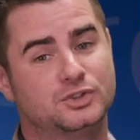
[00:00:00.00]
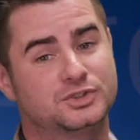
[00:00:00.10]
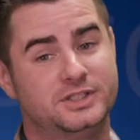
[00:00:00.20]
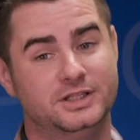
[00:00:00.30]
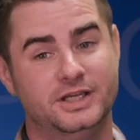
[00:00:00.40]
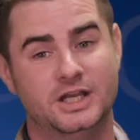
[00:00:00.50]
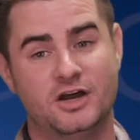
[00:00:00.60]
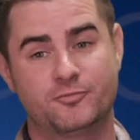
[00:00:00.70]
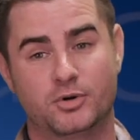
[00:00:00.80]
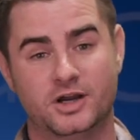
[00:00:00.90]
Interestingly
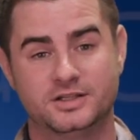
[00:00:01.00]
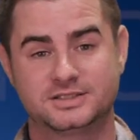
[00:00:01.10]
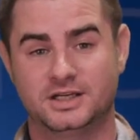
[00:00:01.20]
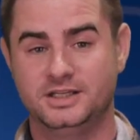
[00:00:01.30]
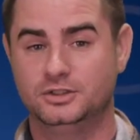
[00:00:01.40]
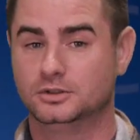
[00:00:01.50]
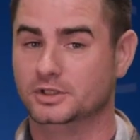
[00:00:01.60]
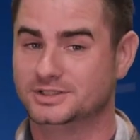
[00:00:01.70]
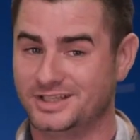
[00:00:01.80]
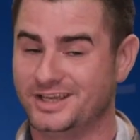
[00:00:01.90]
enough, prior to the study, Google
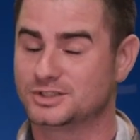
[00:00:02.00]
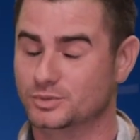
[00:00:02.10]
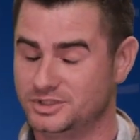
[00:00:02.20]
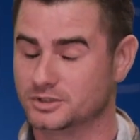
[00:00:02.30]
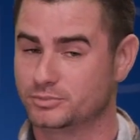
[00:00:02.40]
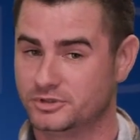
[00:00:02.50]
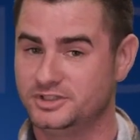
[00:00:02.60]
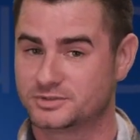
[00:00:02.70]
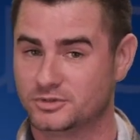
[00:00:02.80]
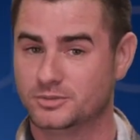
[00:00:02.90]
execs, which are
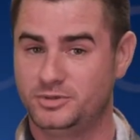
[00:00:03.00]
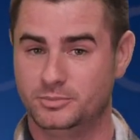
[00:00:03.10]
pretty smart